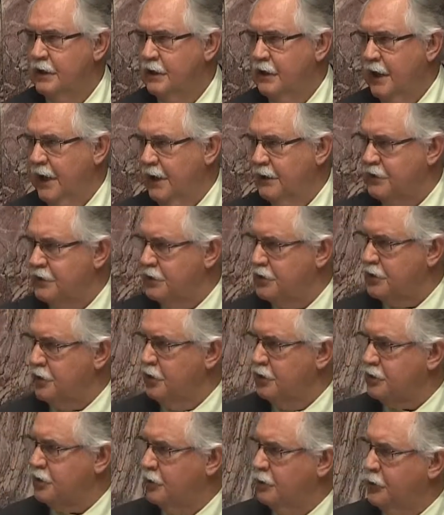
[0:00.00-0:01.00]
as a
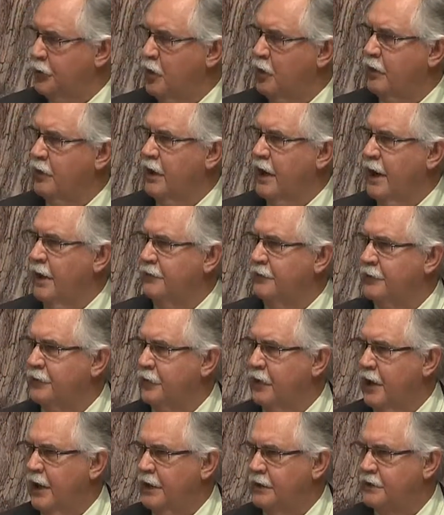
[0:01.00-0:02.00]
social program
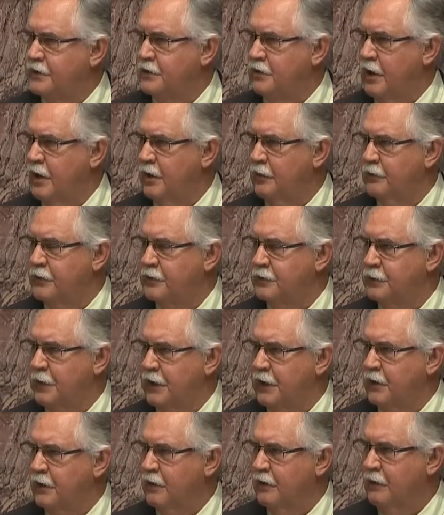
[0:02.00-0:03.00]
for us, Honourable
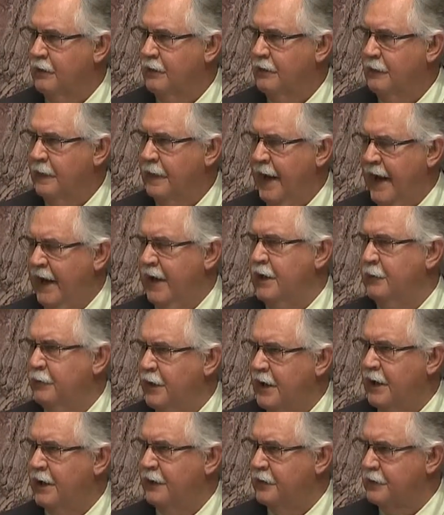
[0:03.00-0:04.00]
Speaker.
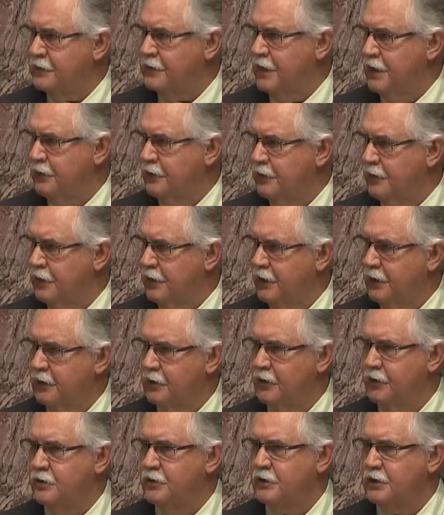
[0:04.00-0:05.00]
Anybody that's under the
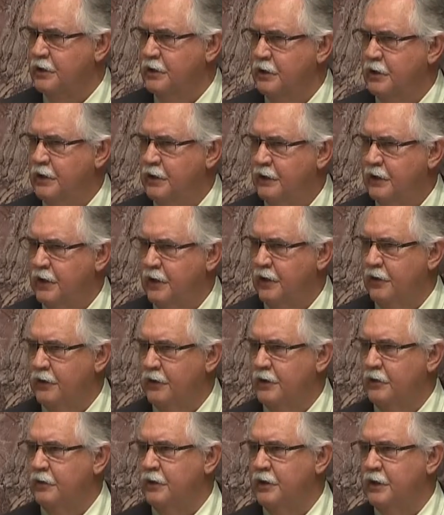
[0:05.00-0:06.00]
illusion they're
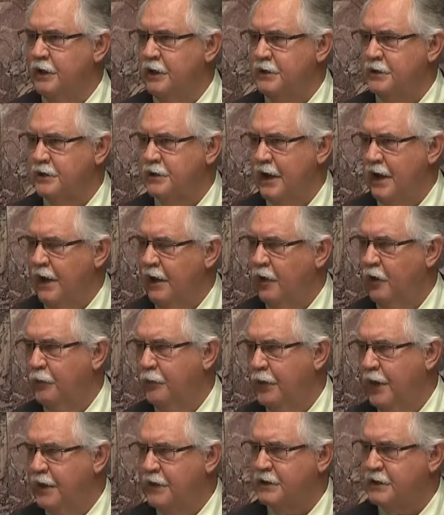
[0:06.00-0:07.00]
doing this to help
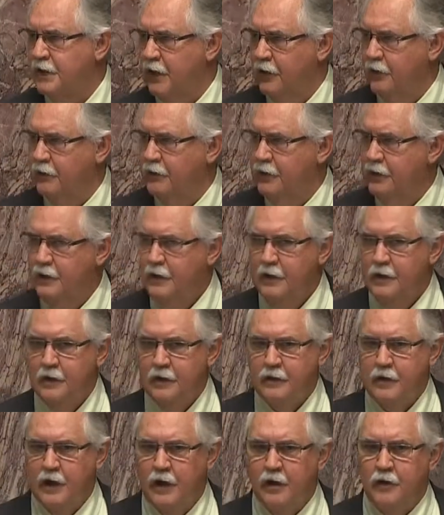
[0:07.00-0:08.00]
us out,
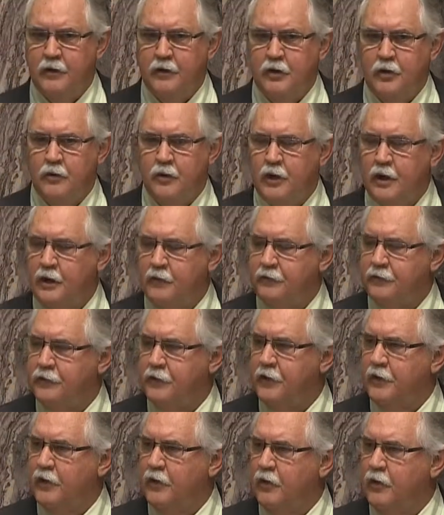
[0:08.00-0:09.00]
they're doing it
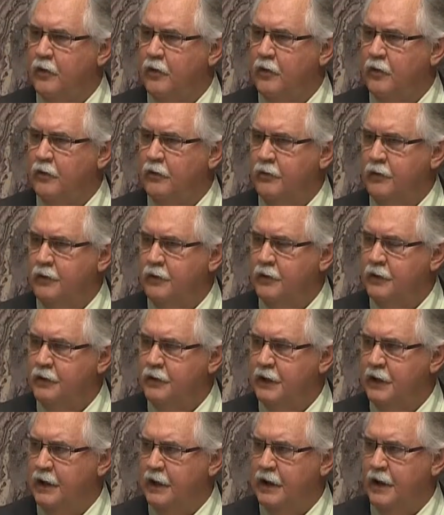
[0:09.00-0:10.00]
for their own
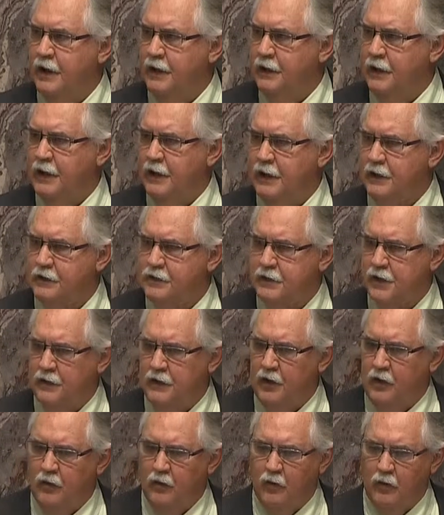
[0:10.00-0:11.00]
needs and
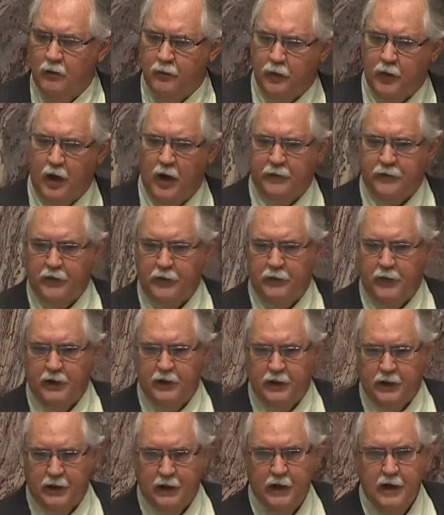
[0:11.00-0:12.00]
their own
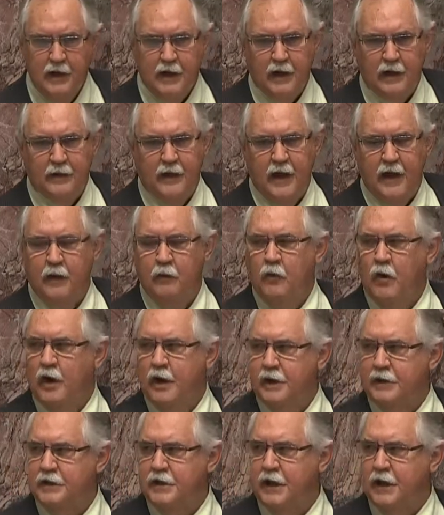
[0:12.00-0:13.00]
profitability, and they want
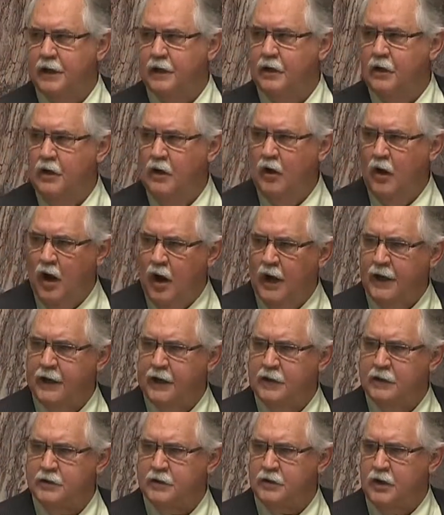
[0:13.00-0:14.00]
to take
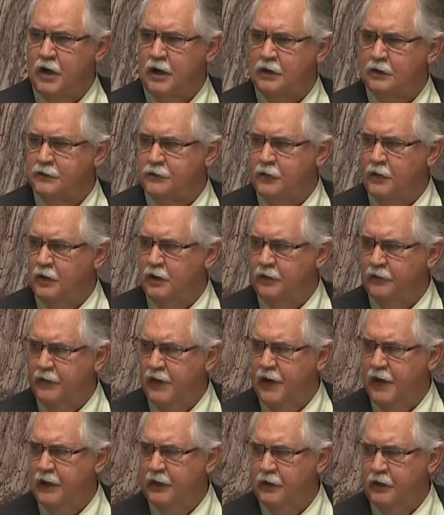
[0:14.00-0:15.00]
hockey socks full of
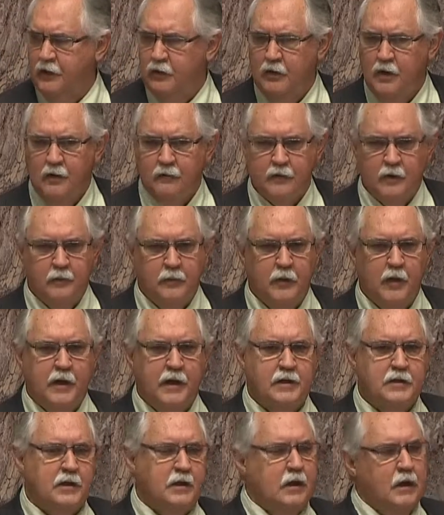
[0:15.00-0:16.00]
value from
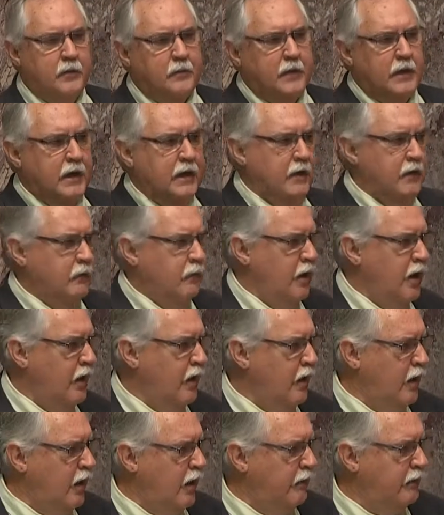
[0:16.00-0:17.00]
British Columbia and run
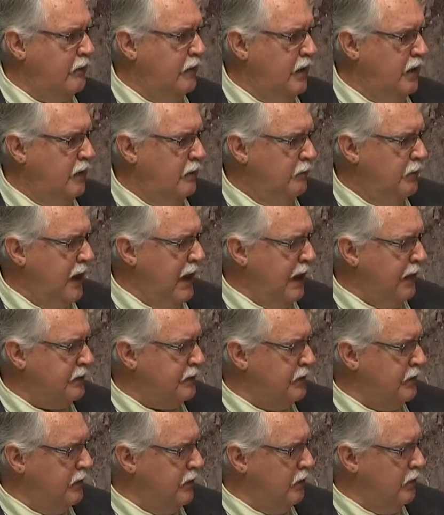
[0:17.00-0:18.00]
off back
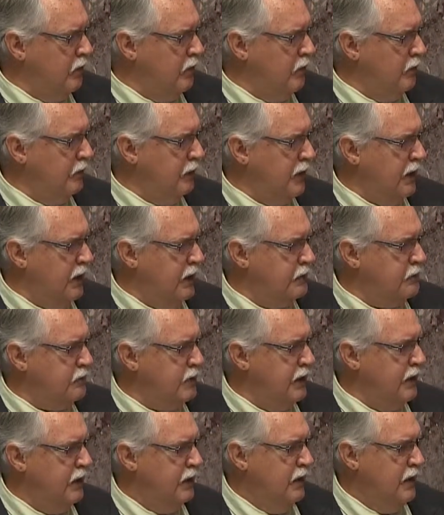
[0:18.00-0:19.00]
to their home
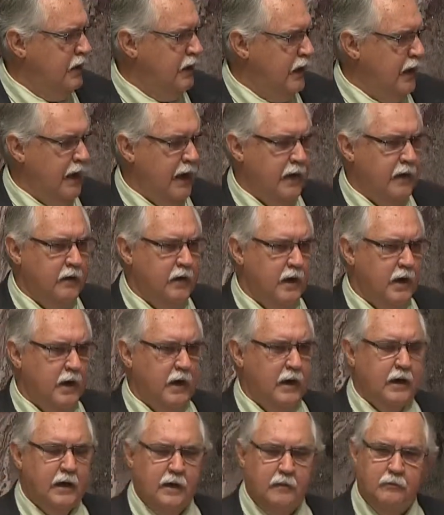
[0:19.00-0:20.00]
country and
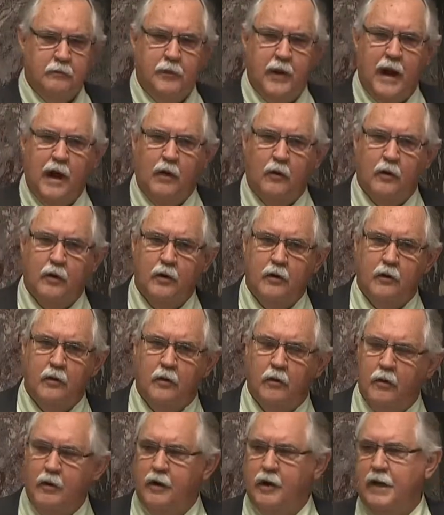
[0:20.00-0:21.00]
empower
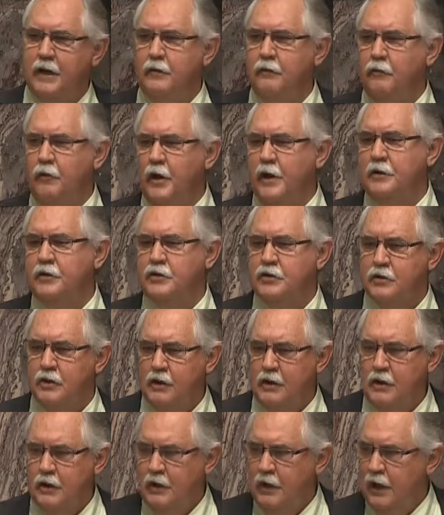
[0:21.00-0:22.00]
or enrich.
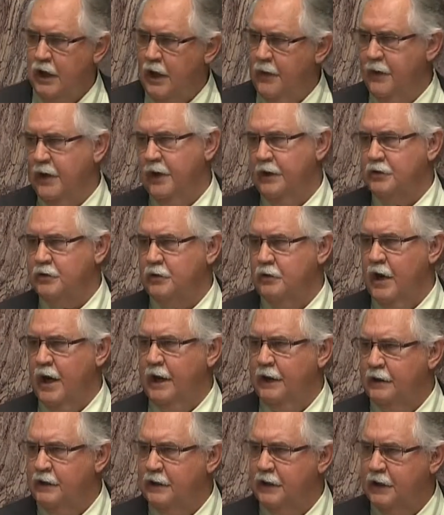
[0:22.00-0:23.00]
I mean, it's
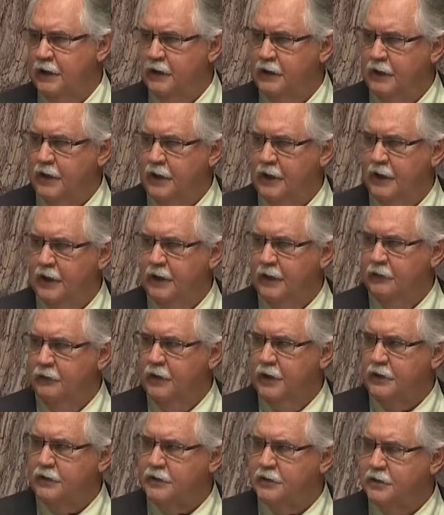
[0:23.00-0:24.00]
great they
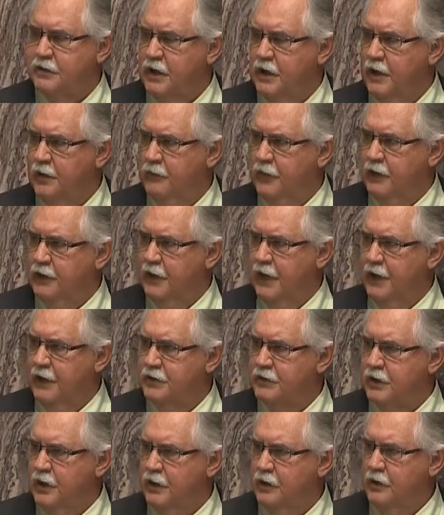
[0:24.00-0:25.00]
enrich
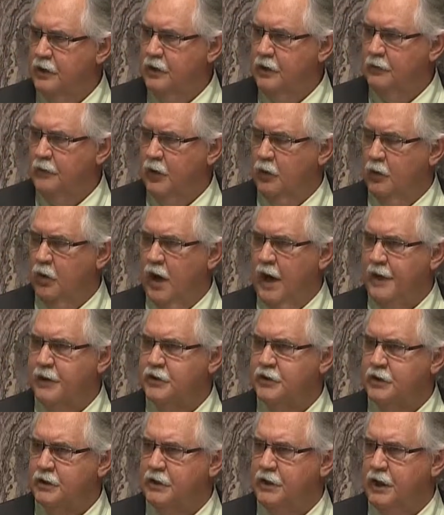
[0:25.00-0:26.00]
Malaysia, But why
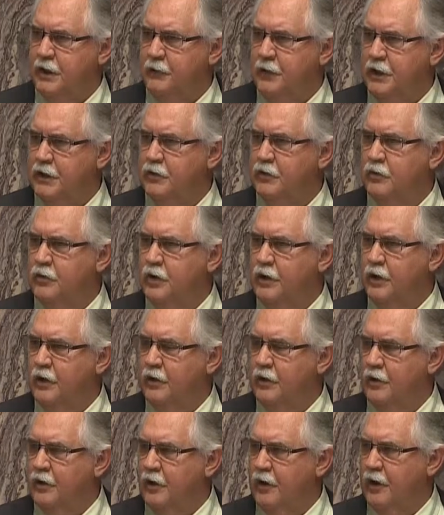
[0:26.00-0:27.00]
should they be doing it on
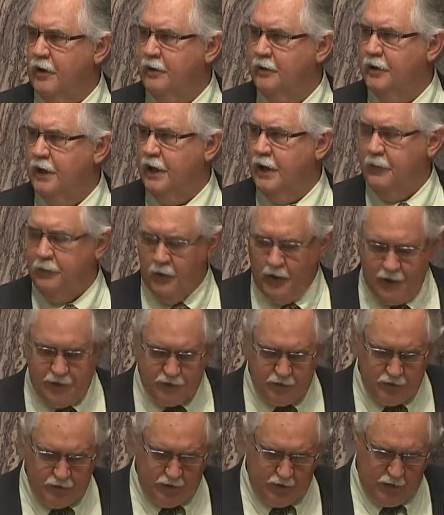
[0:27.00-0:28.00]
our dime? Why
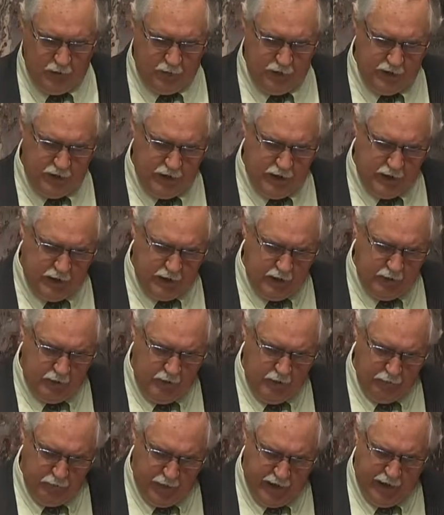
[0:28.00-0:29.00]
should they be taking
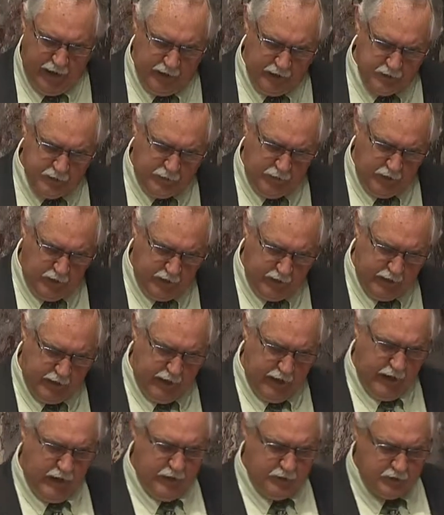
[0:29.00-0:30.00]
bags full of
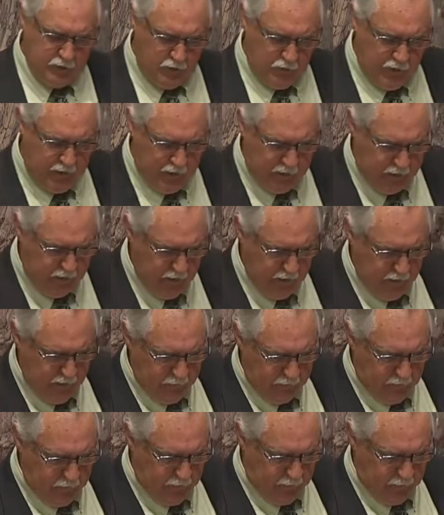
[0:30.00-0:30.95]
cash away from